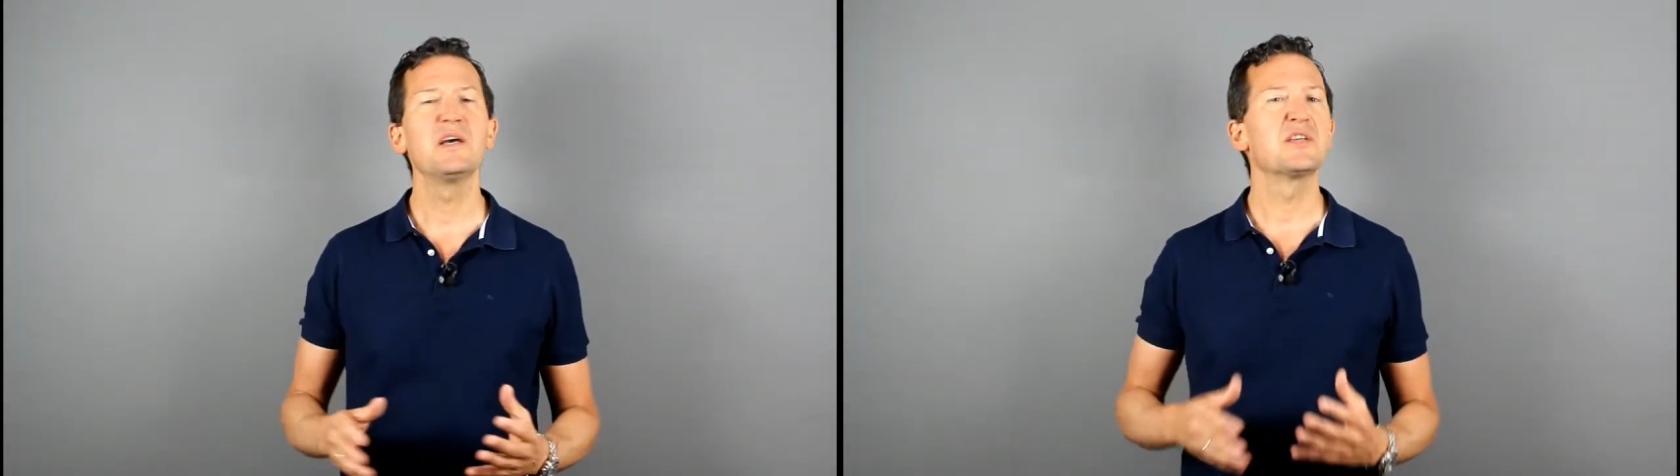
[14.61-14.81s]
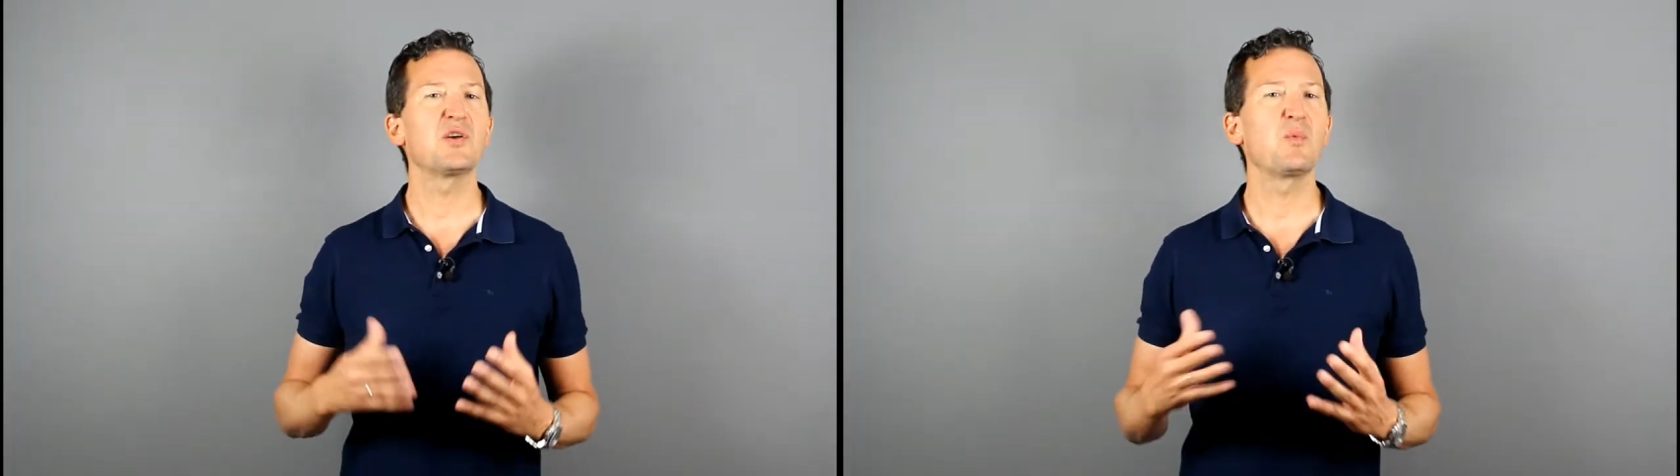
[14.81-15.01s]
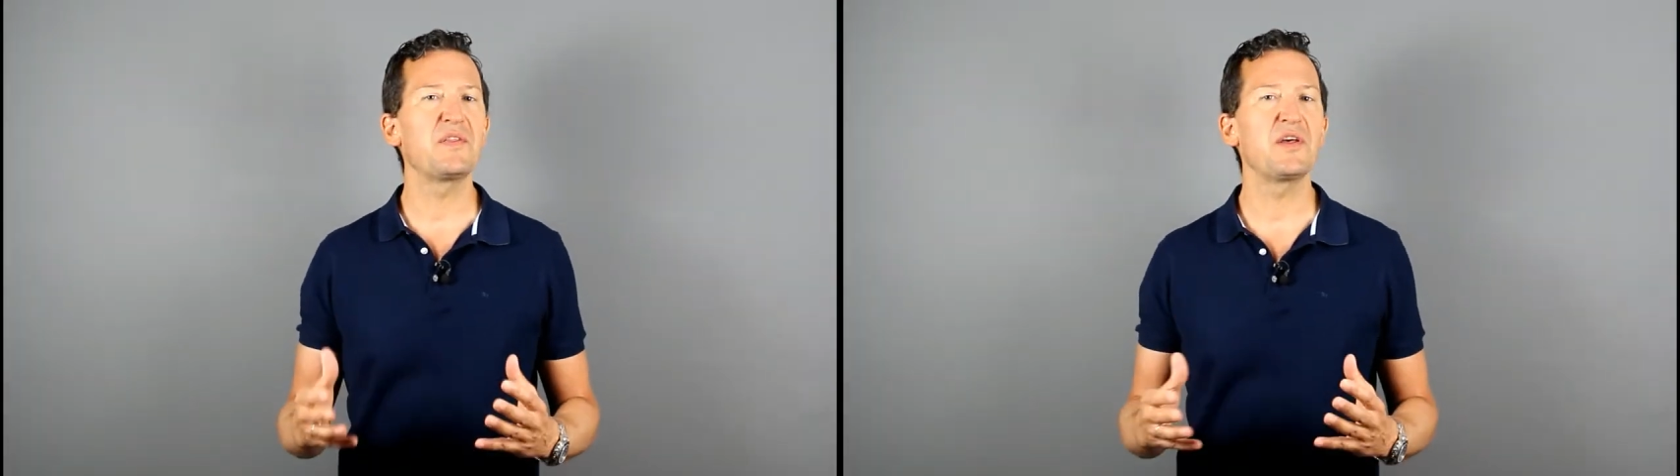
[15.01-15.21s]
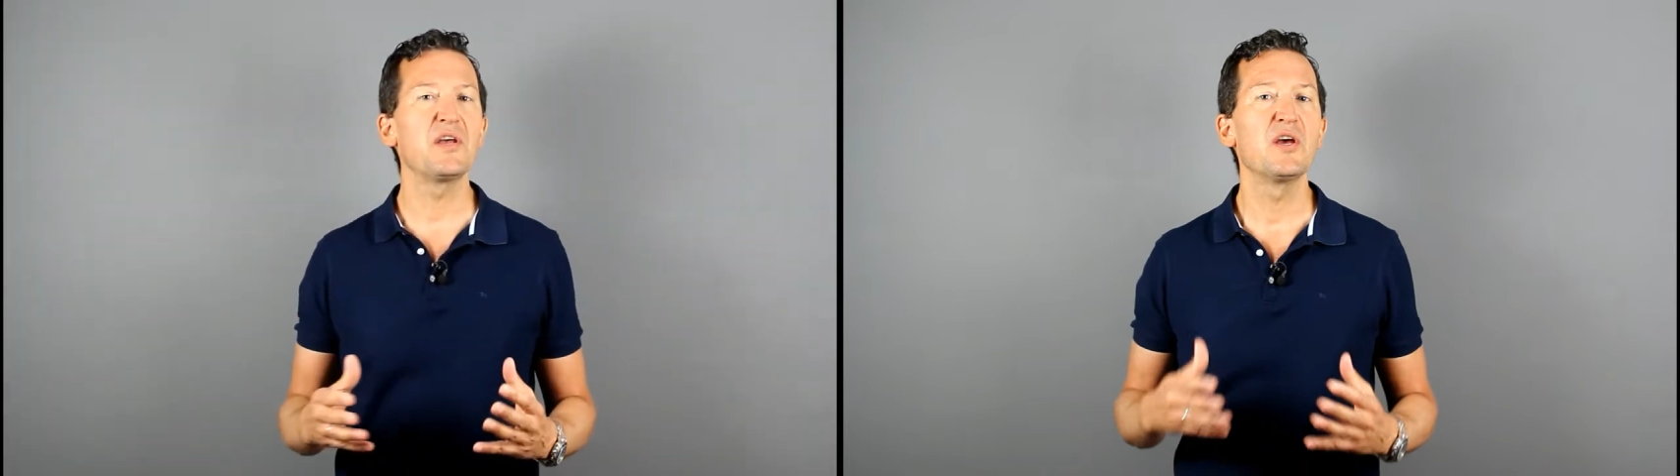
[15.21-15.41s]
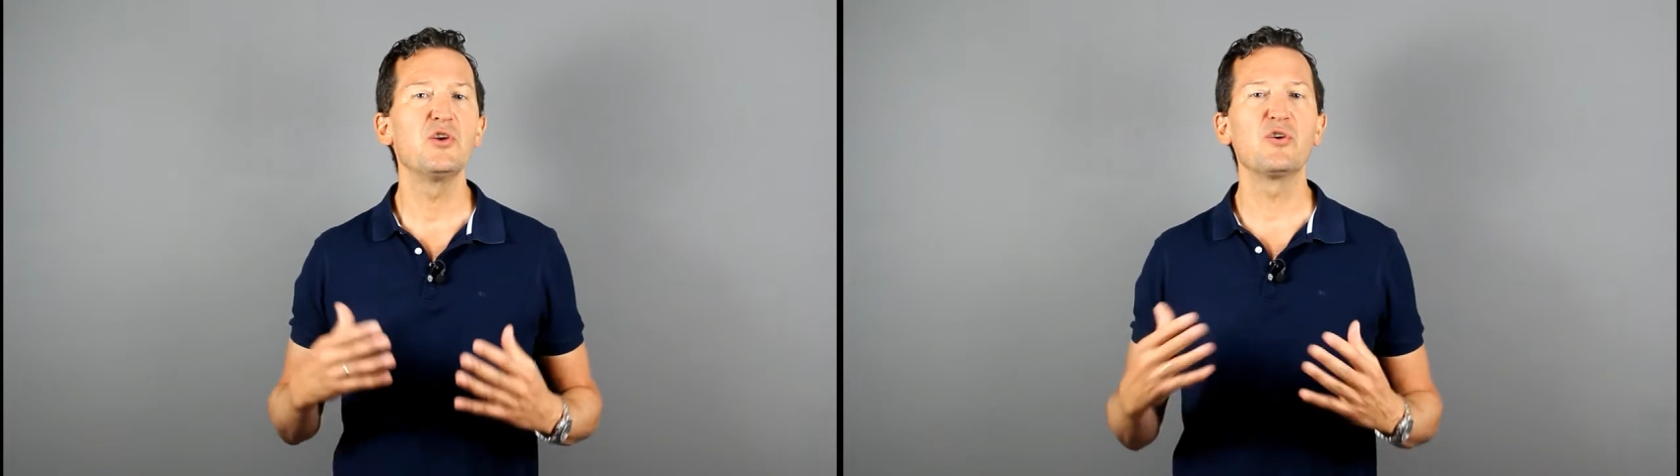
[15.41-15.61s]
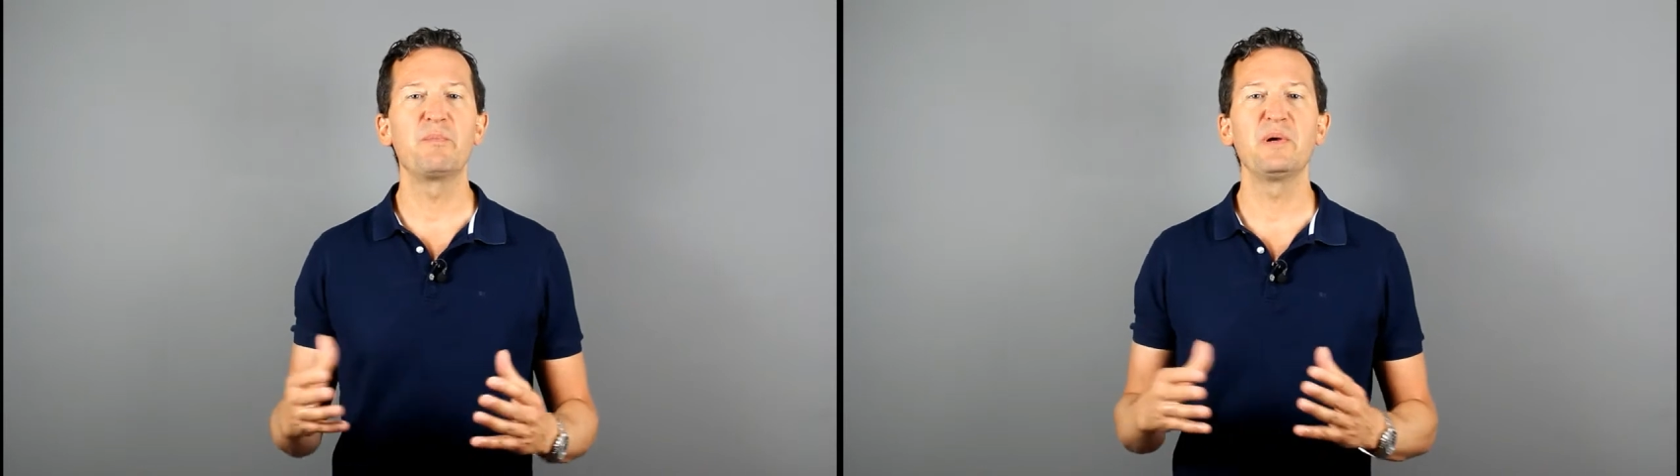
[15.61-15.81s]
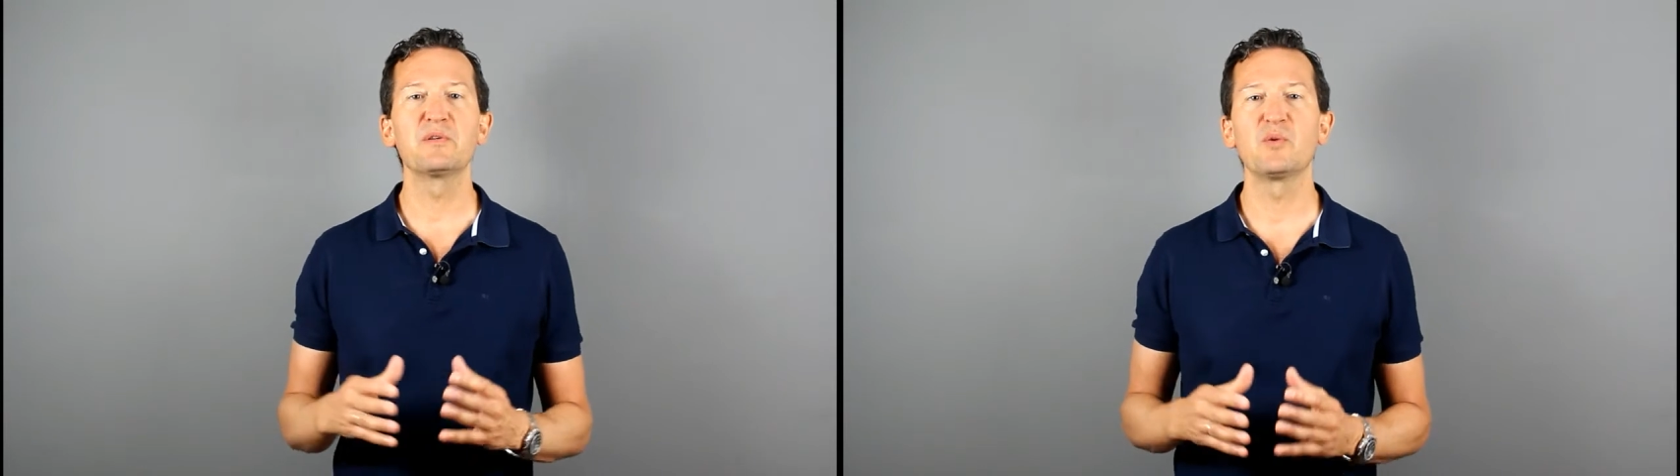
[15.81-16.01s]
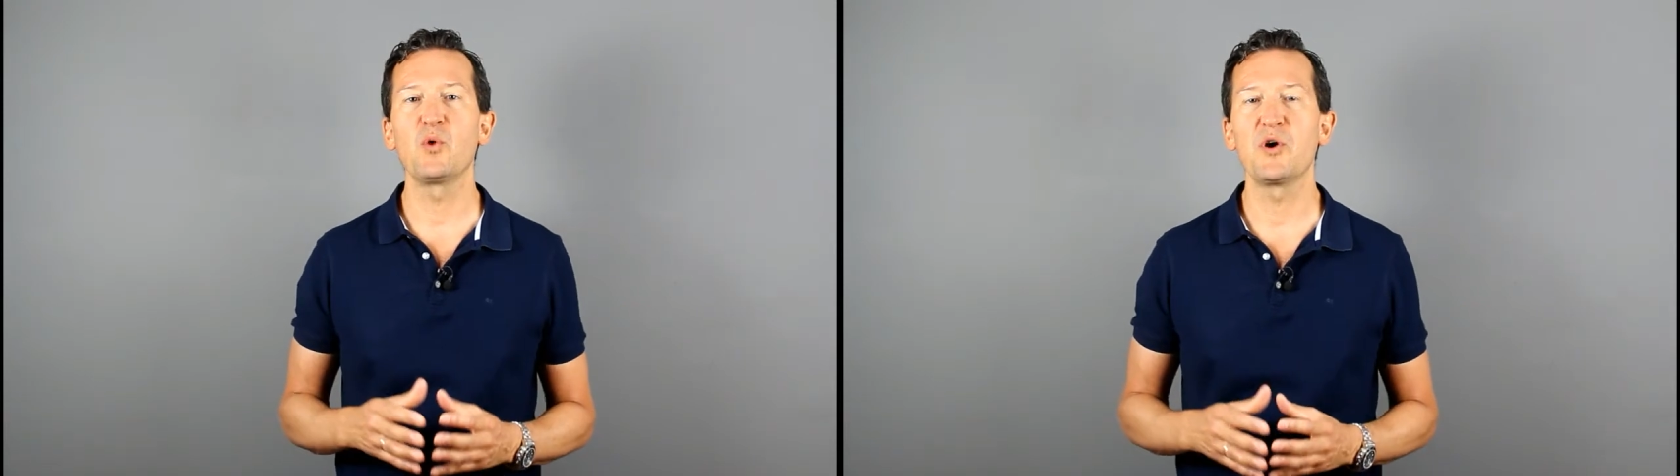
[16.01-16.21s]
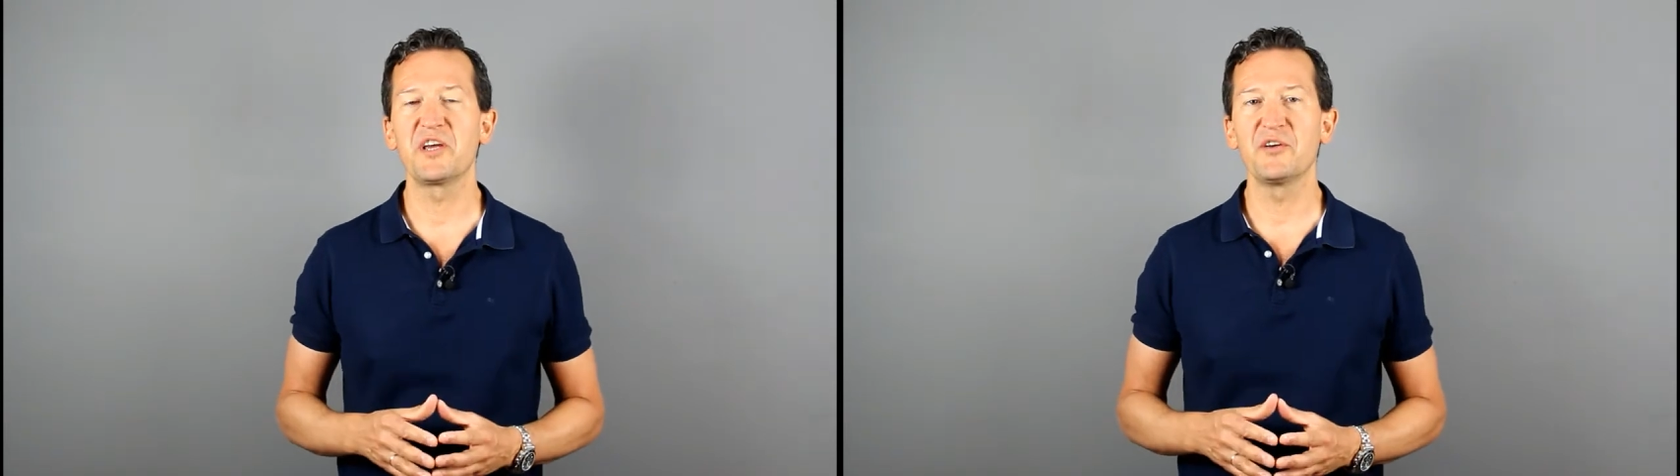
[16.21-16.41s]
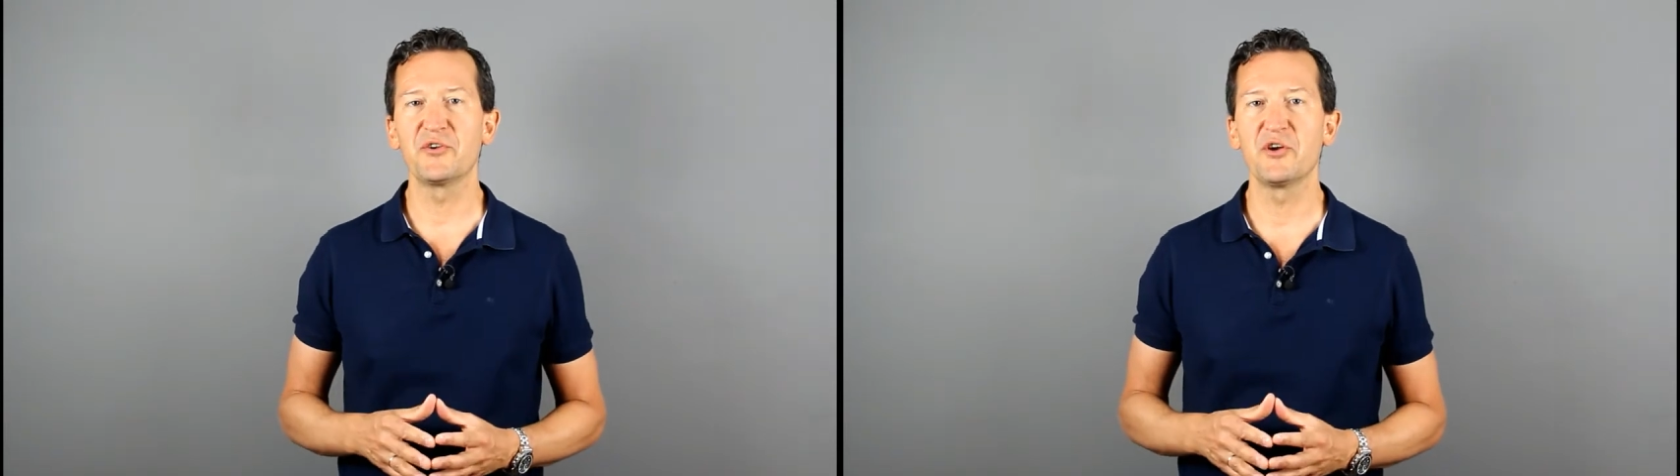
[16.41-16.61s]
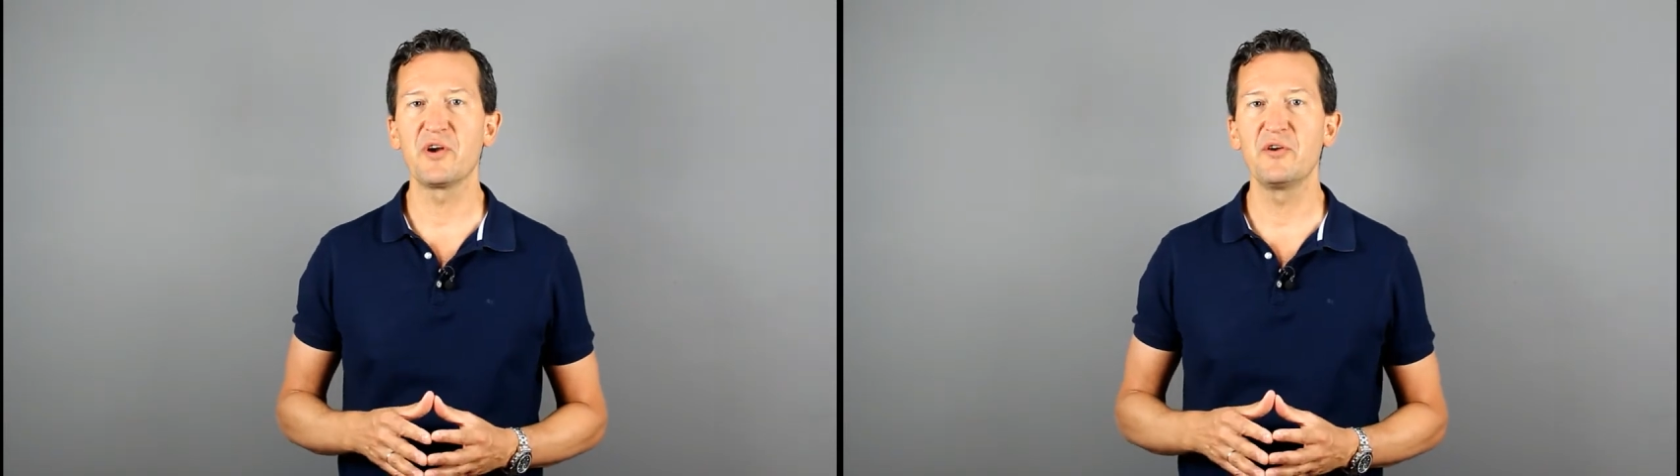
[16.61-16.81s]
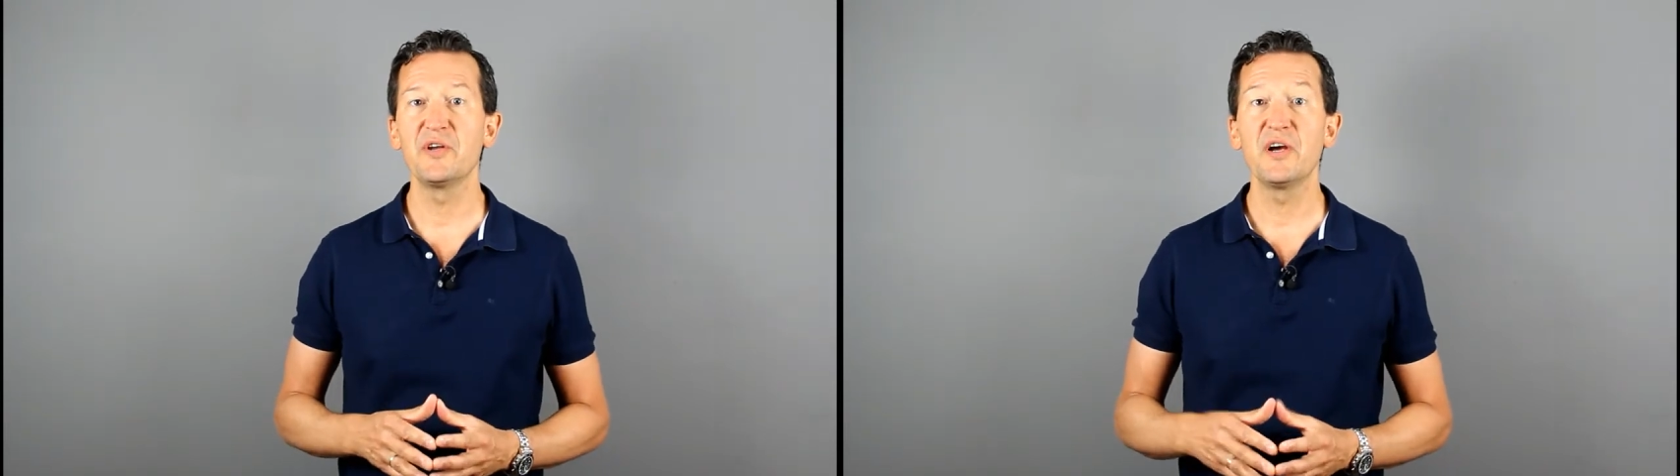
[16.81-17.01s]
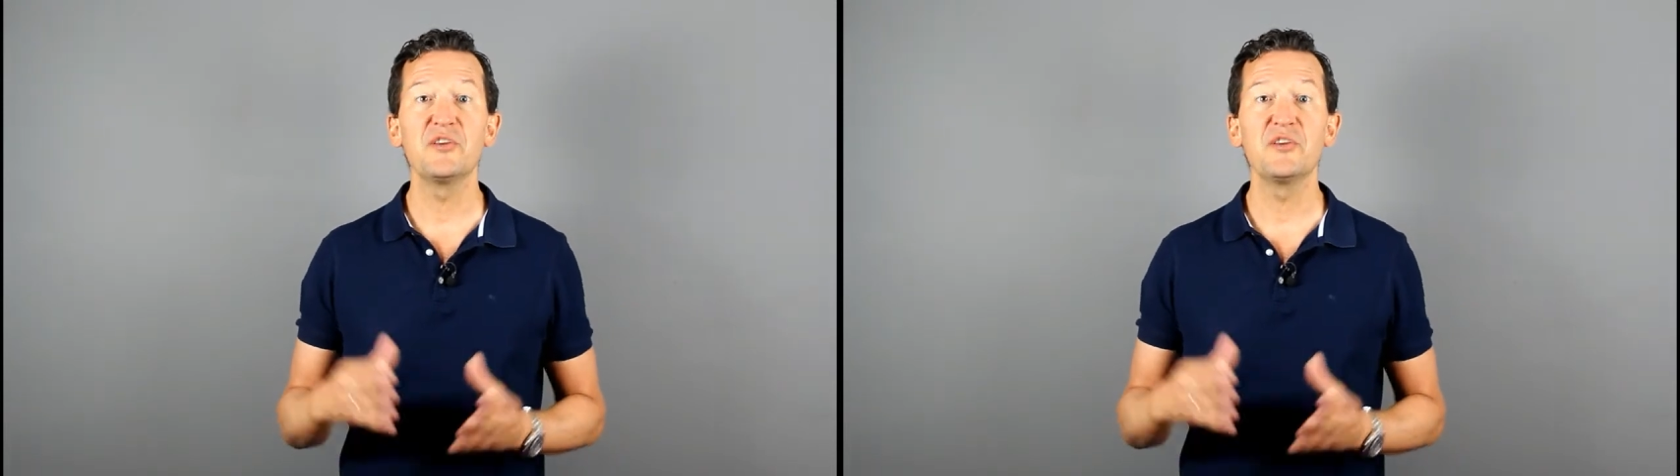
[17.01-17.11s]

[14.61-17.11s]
so whether you're a builder working on your own